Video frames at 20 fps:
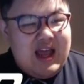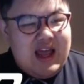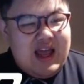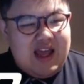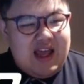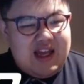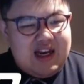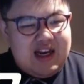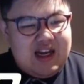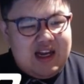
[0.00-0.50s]

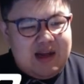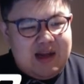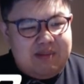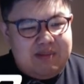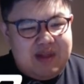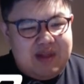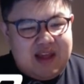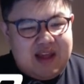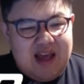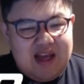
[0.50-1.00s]

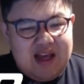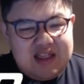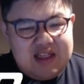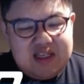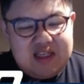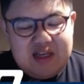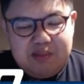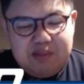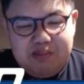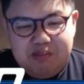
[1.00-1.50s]
And the cards
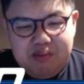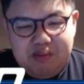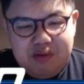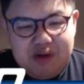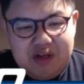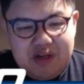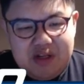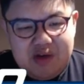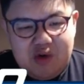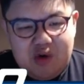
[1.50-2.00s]
are
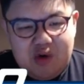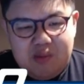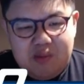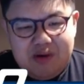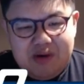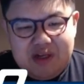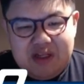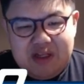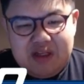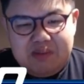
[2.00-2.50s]

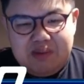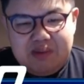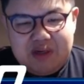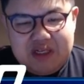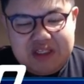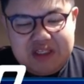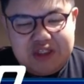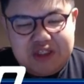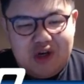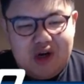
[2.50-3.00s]

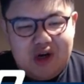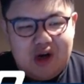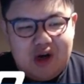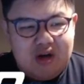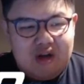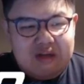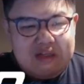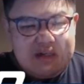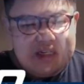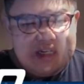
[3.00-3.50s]
pretty strong.
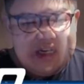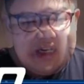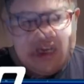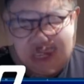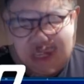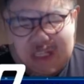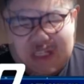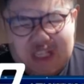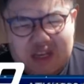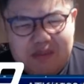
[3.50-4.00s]
So how
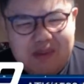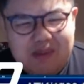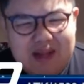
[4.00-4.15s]
this deck